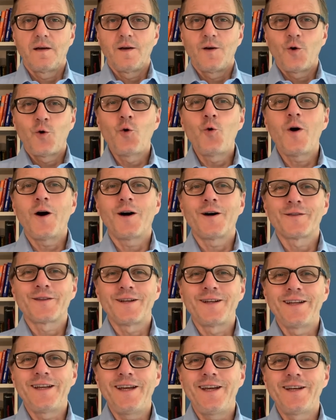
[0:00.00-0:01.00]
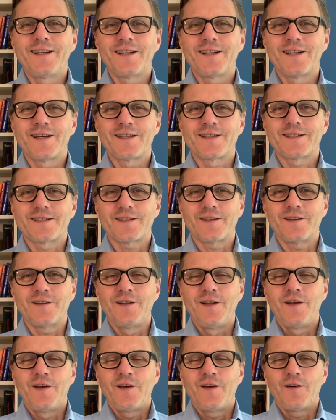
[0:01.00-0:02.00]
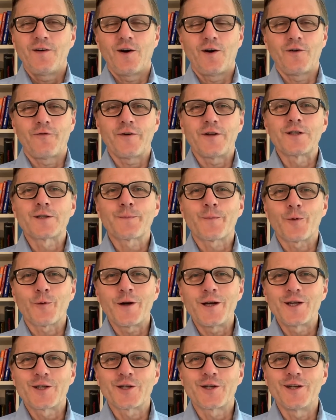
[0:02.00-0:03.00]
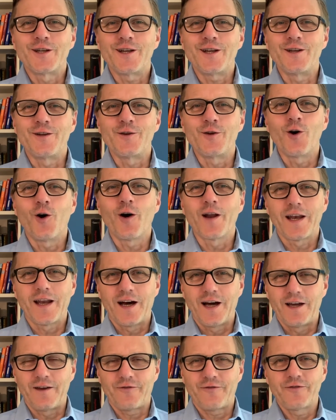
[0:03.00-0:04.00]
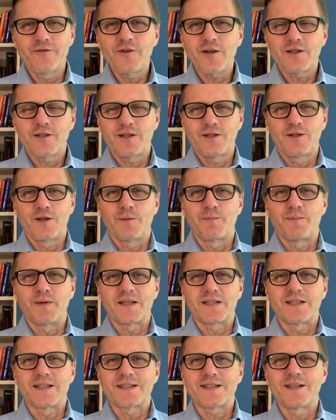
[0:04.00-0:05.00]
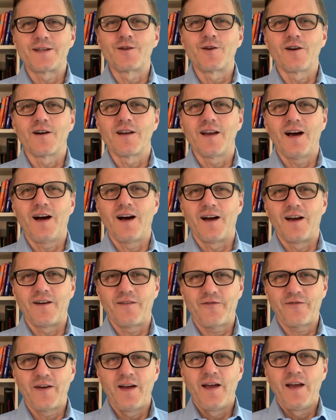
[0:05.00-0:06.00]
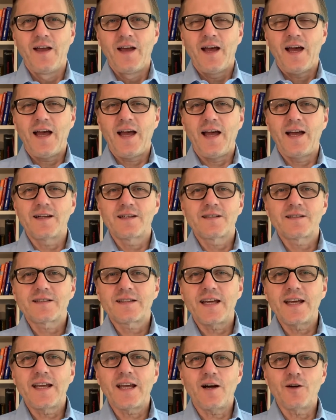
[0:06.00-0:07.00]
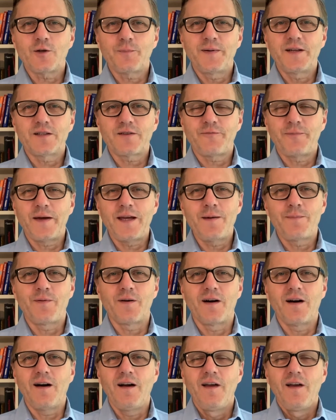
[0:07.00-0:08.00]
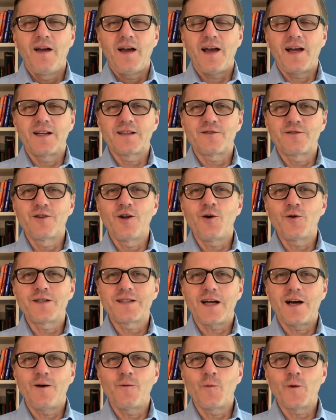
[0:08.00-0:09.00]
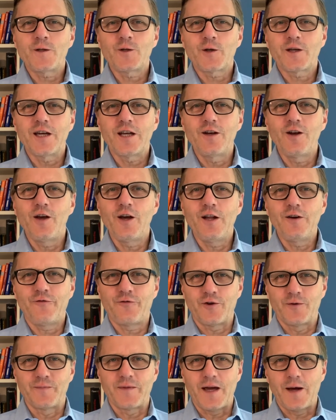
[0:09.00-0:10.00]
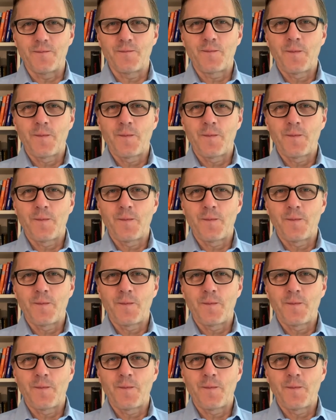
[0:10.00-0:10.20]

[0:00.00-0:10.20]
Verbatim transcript: Who are the leaders of inspiration in your life? Not in your business, in your life. And take out a piece of paper and note down what you can learn from them.